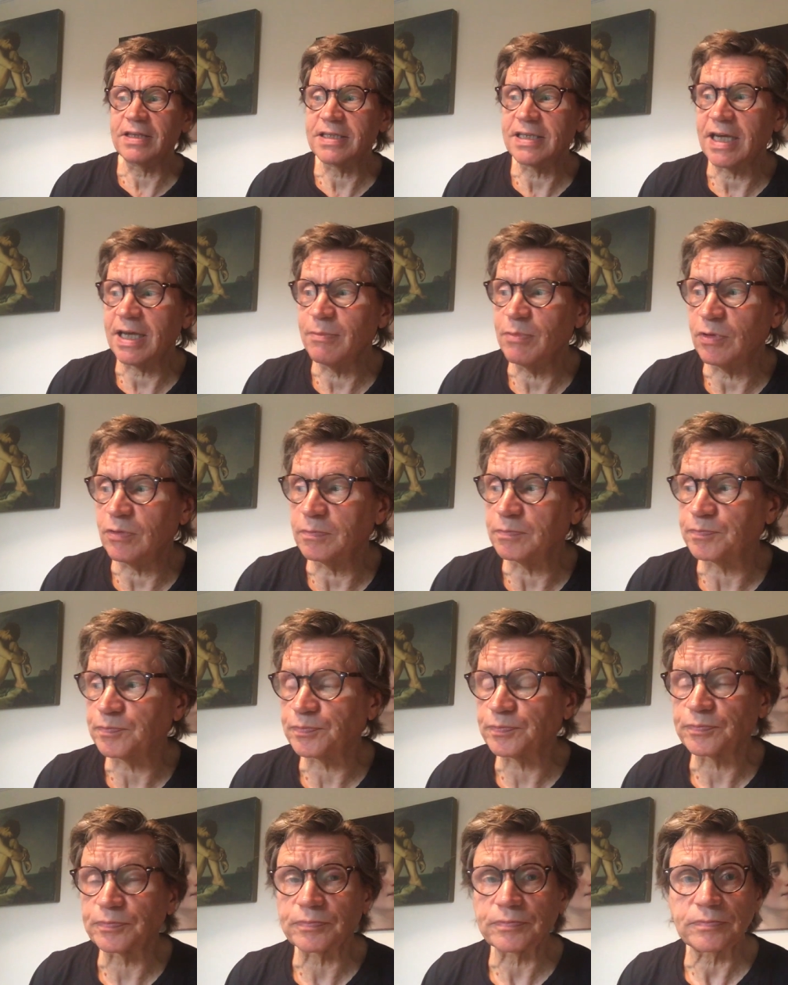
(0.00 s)
table.
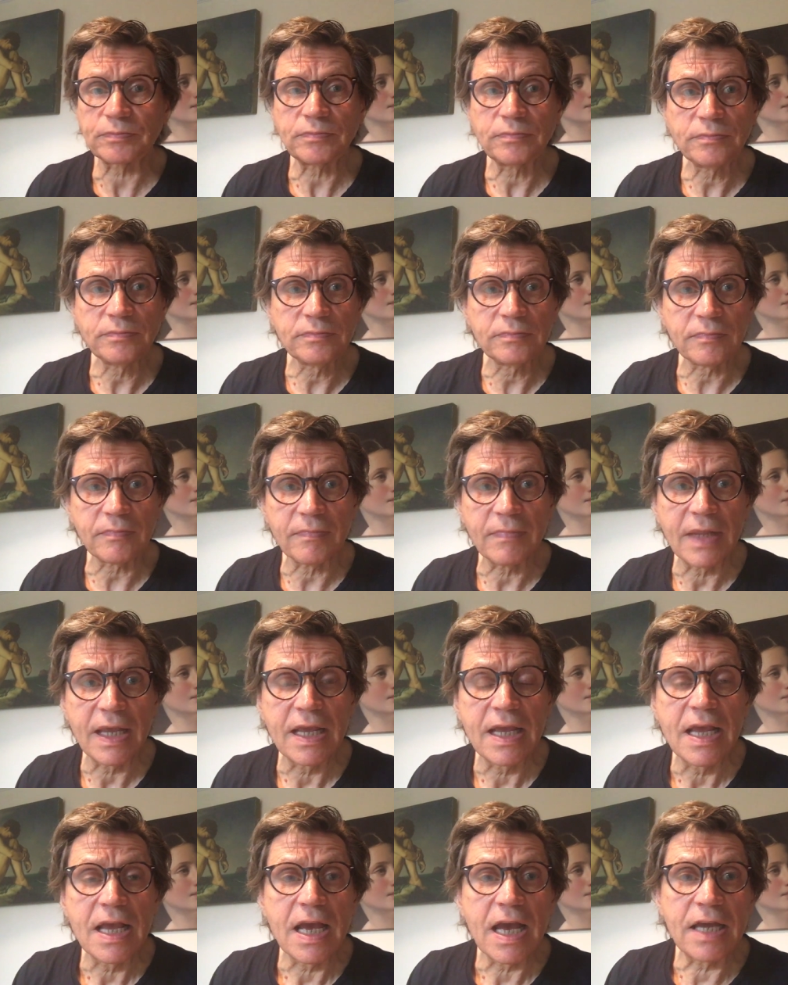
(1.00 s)

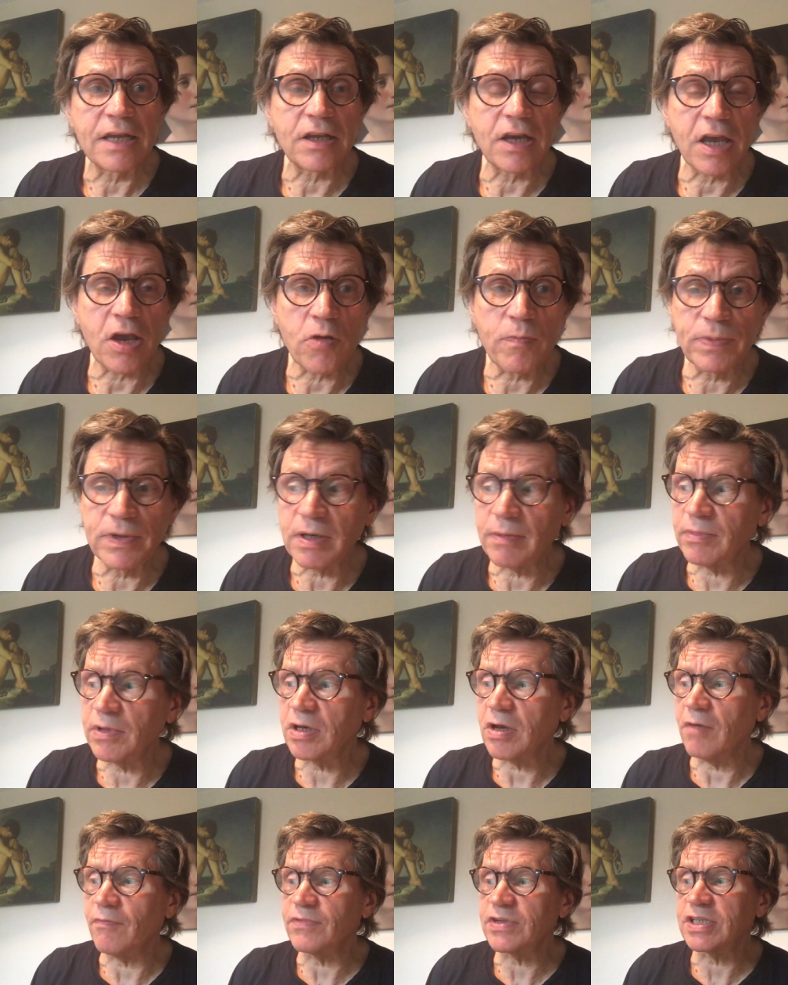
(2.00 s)
And I opened up the
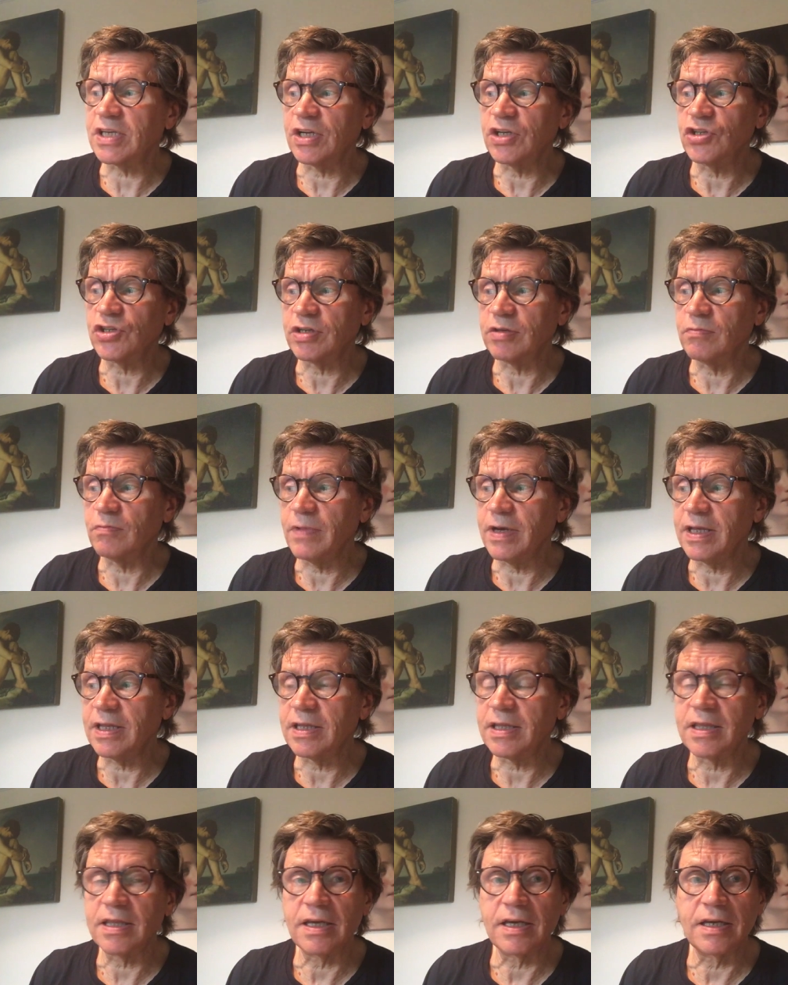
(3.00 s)
conversation with
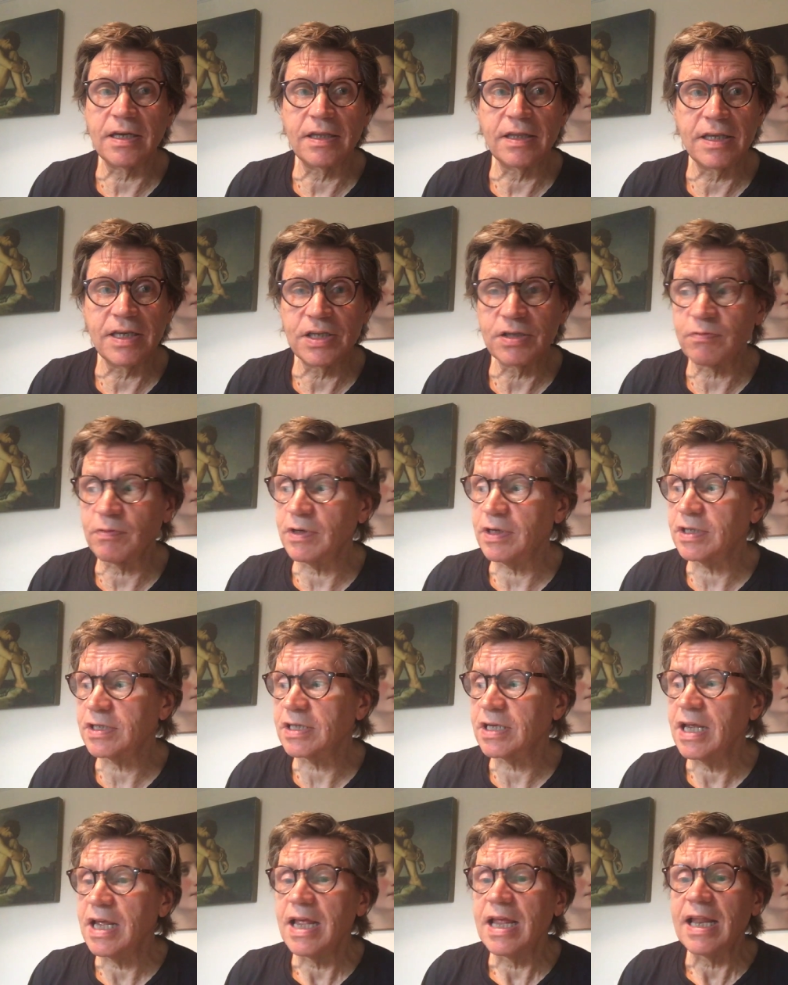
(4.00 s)
these
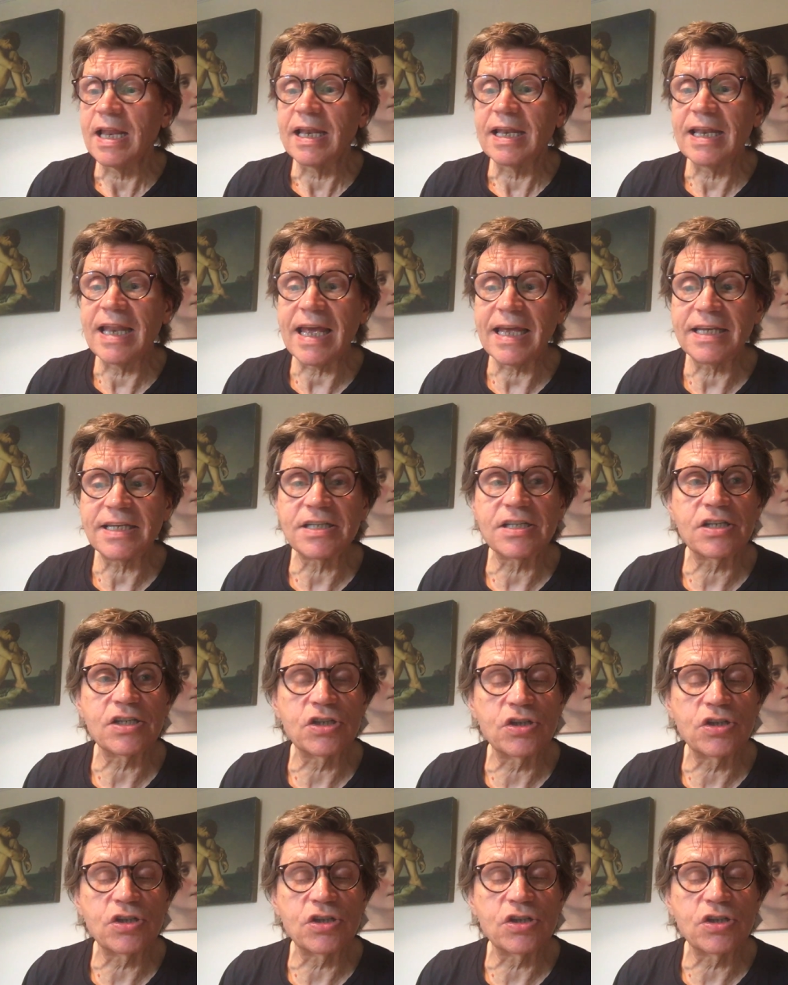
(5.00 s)
words: let's